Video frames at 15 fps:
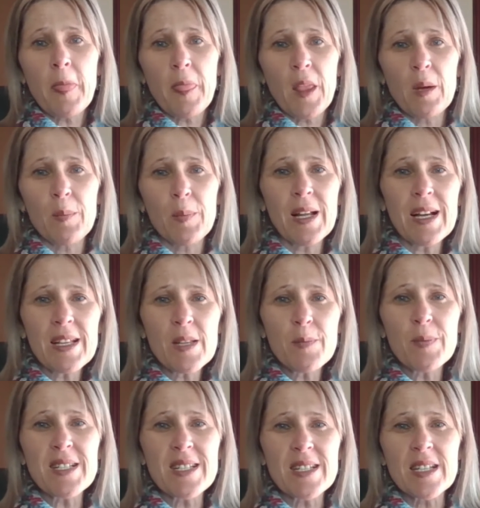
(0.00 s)
apply the
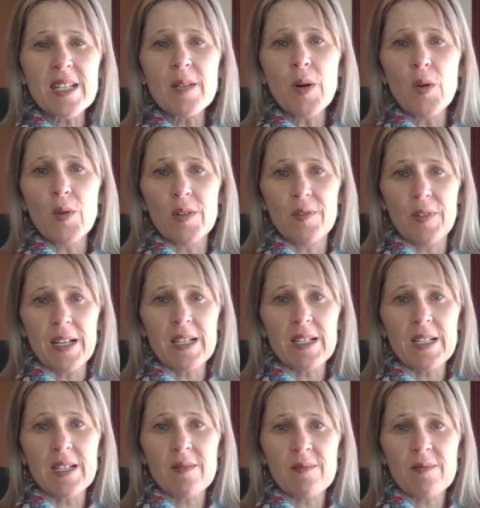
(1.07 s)
placebo effect.